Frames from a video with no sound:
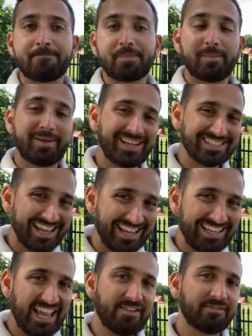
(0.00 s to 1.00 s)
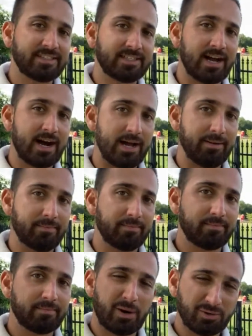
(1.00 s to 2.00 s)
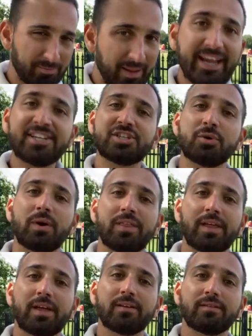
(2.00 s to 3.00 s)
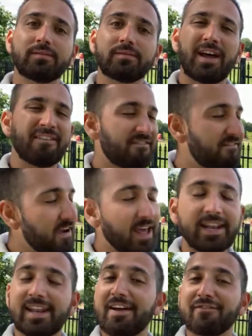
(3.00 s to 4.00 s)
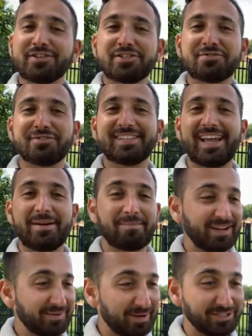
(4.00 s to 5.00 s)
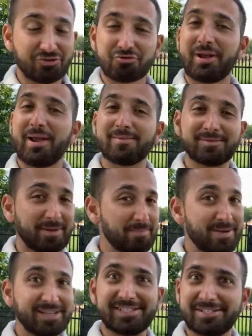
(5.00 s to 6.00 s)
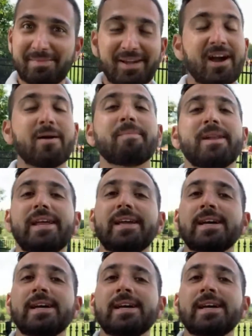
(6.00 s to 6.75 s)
because I gave it time. I was patient with it. I fed it every single day, my dreams, my business, my company,